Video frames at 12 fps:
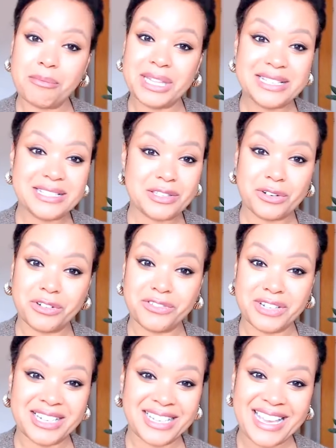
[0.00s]
Please go
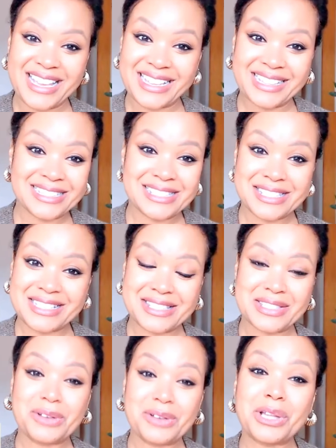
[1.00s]
over and like. It's
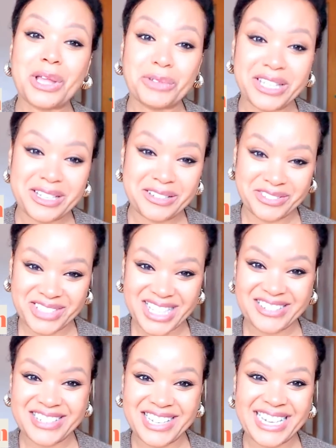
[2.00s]
so lonely over
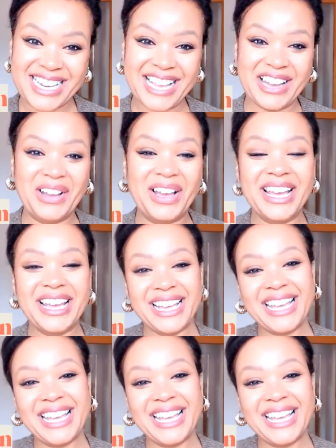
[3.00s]
there right now.